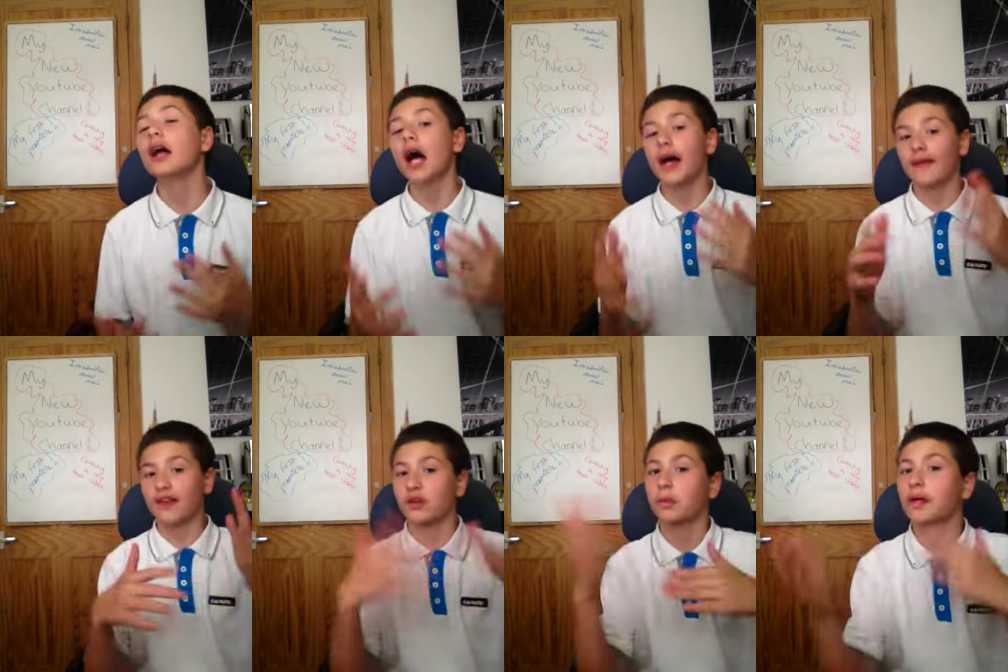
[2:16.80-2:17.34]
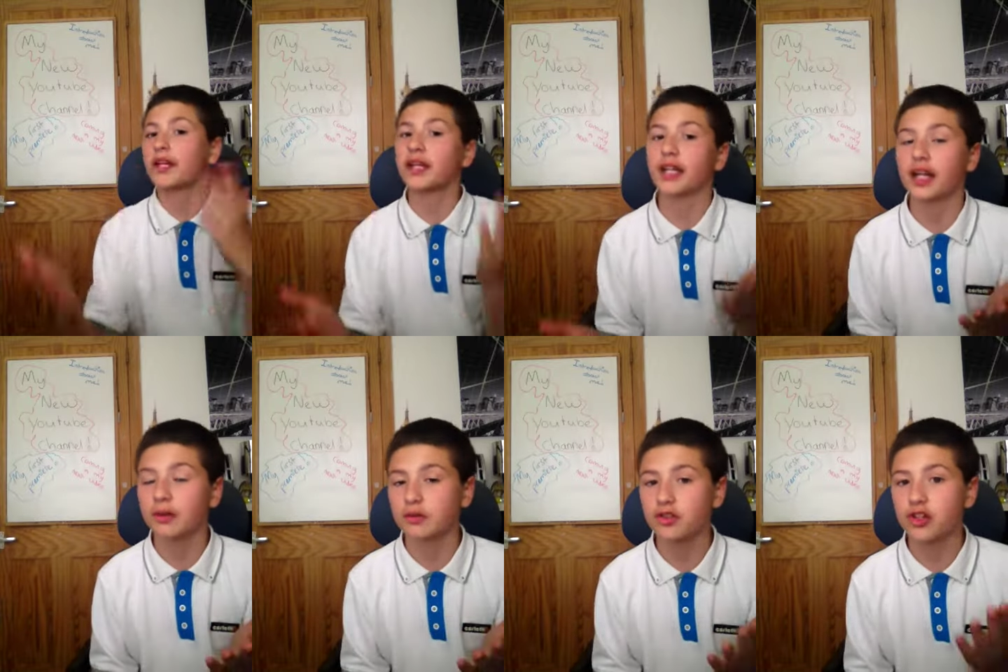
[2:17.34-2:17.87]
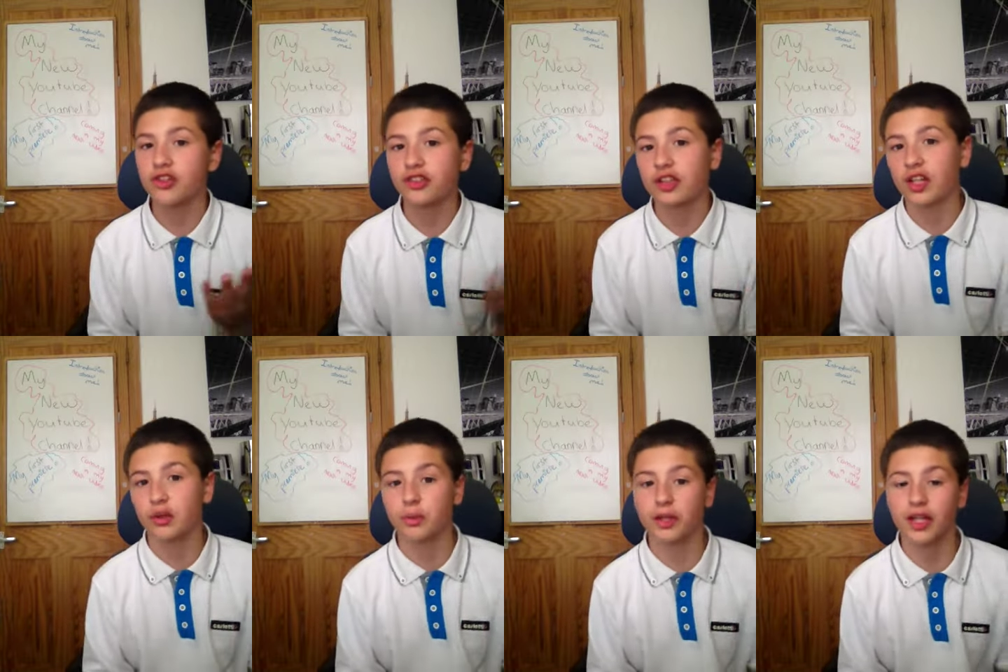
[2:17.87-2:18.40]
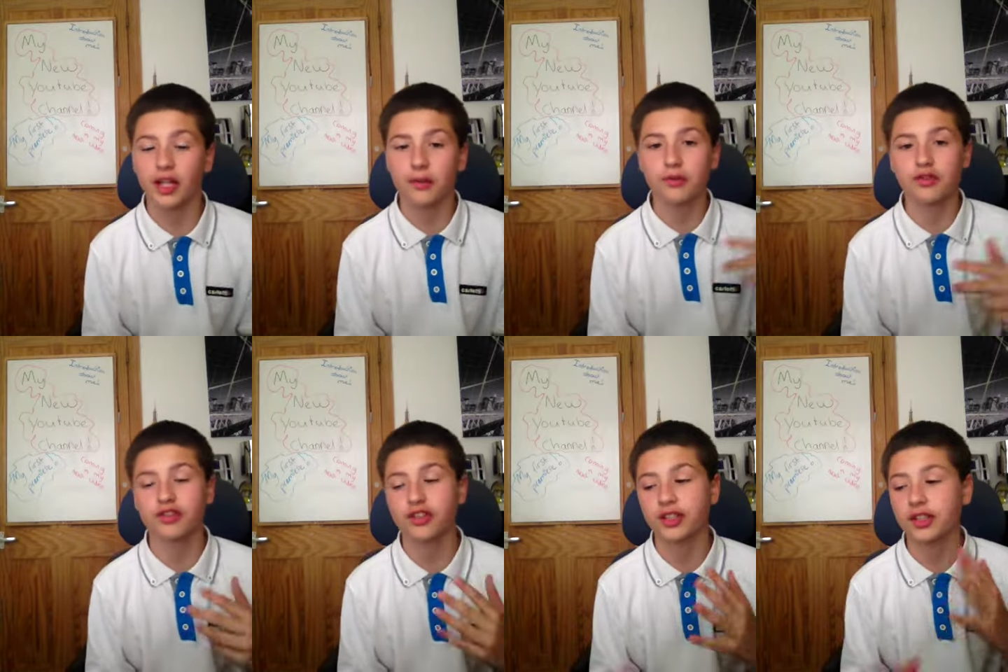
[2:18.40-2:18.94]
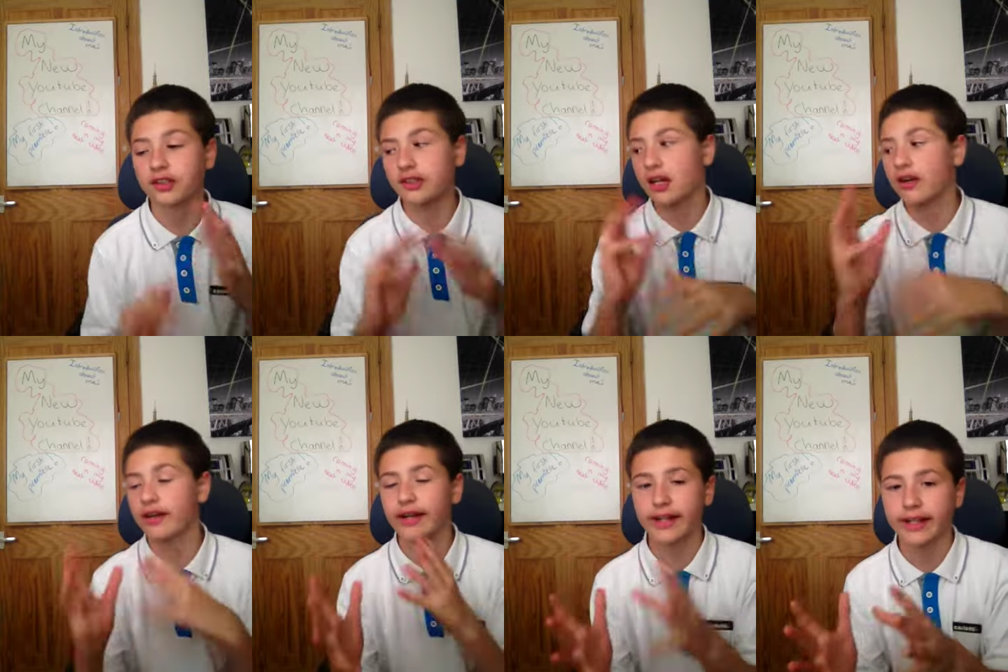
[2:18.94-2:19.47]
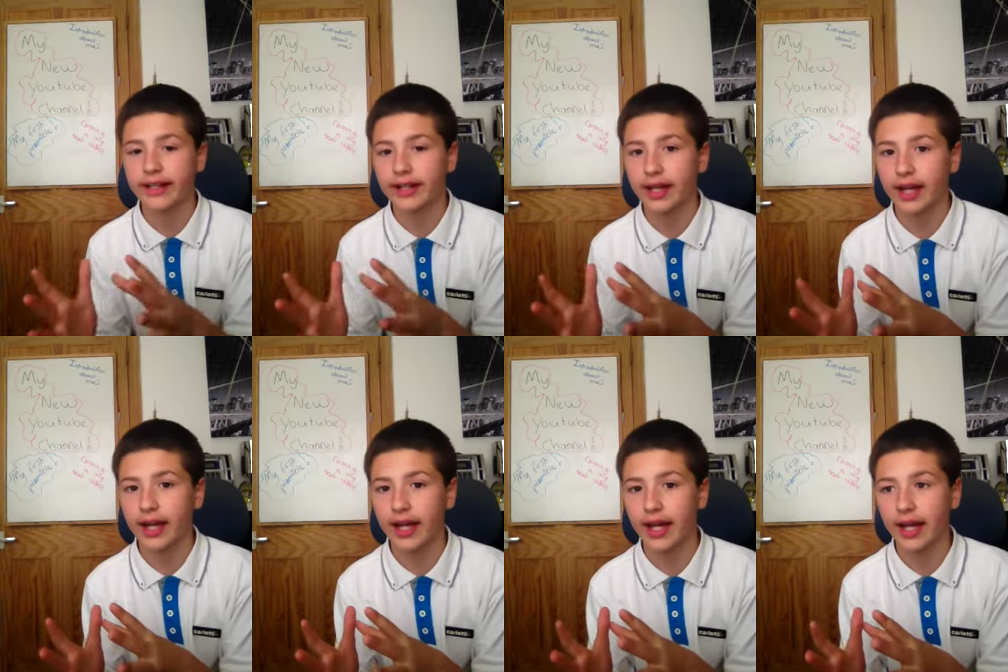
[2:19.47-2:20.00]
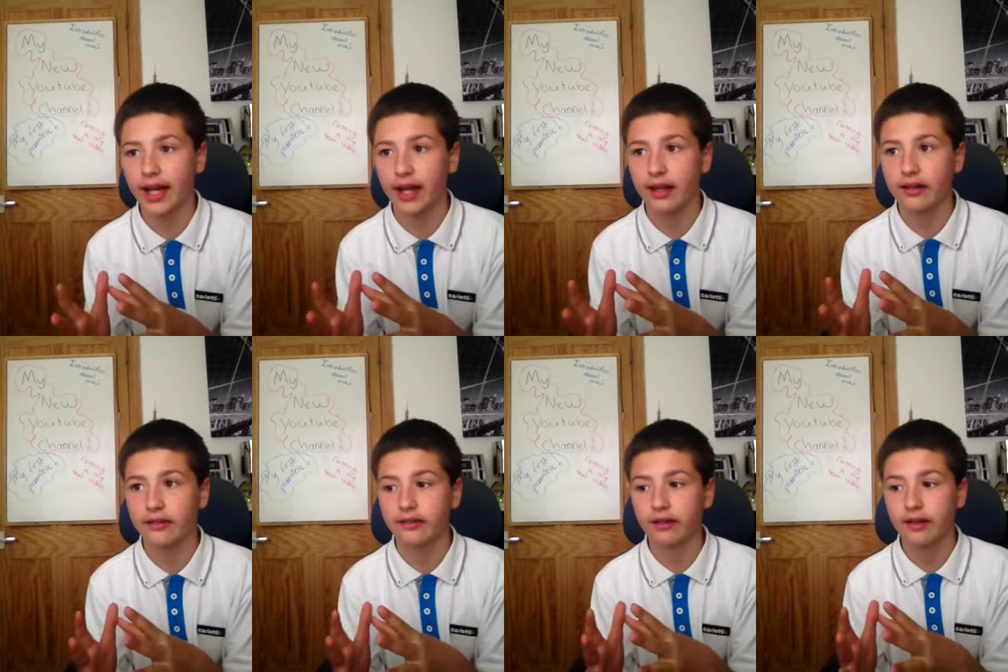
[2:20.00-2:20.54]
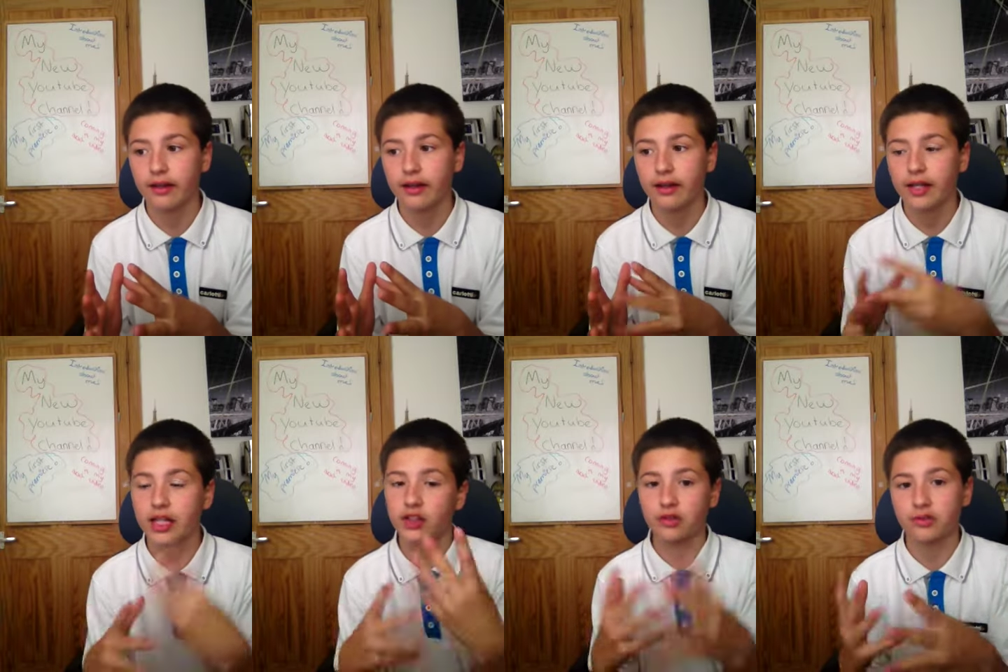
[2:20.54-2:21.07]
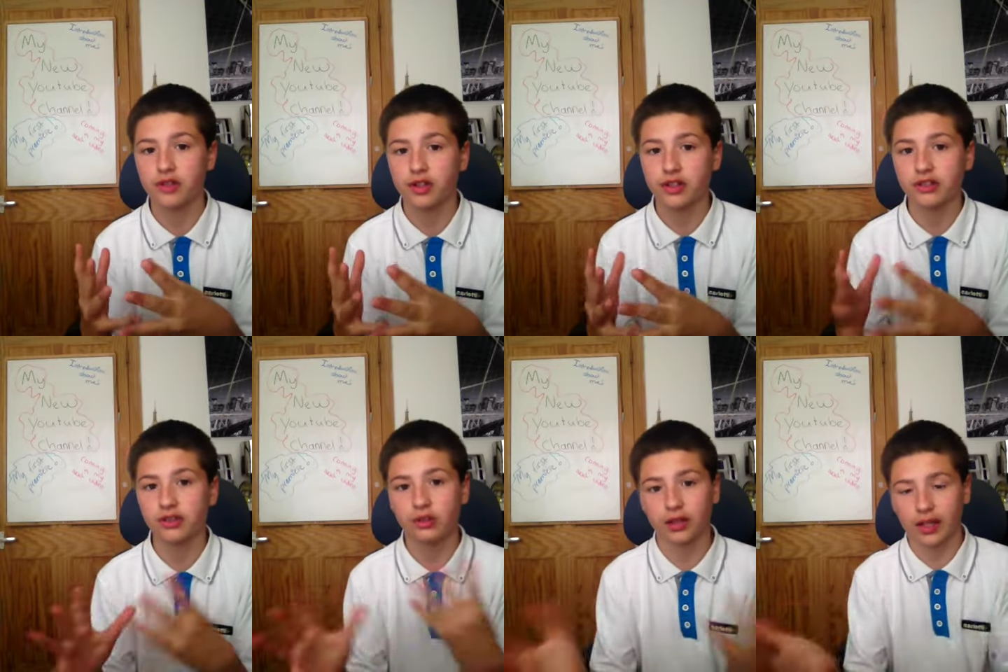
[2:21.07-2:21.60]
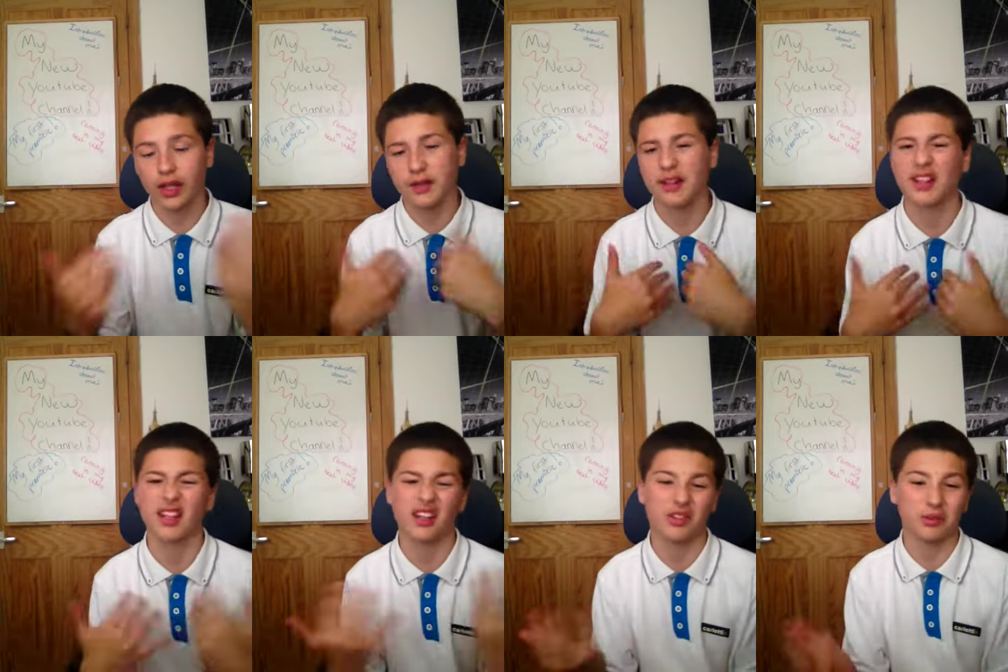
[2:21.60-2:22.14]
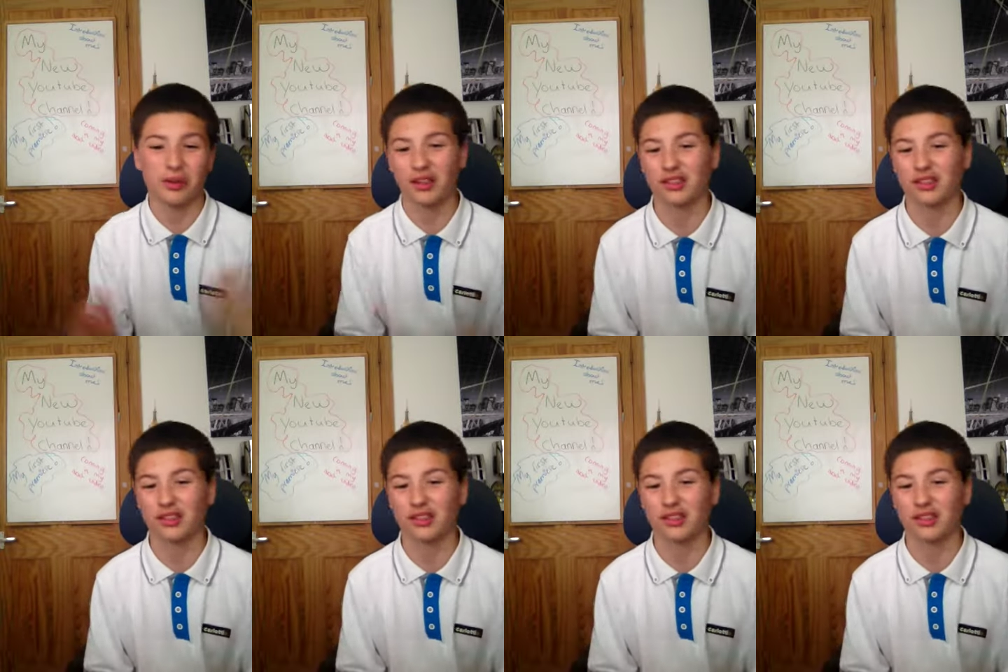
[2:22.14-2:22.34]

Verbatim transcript: and that's why he came to Jersey, and that's why they come to Jersey because they're in it, and he's from Jersey, so they came down here as well.